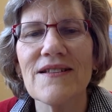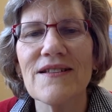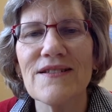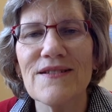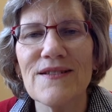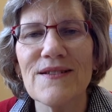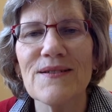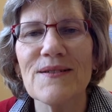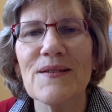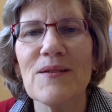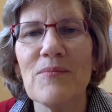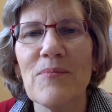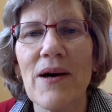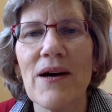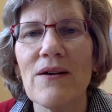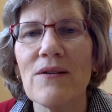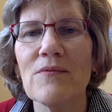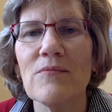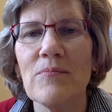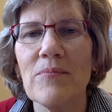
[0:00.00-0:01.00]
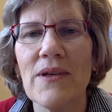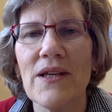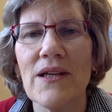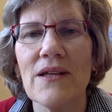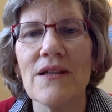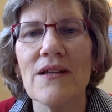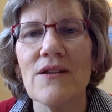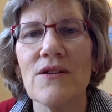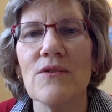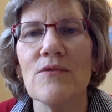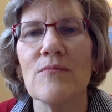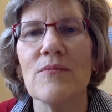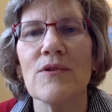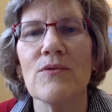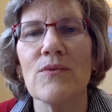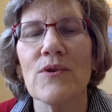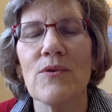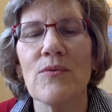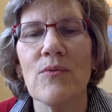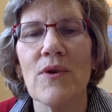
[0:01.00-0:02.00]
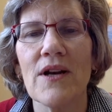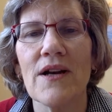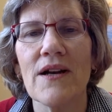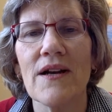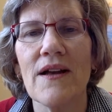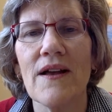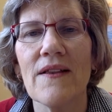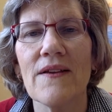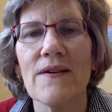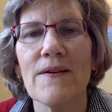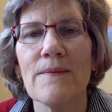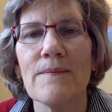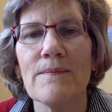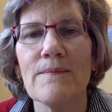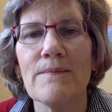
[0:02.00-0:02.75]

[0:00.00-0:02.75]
This is about being human with one another."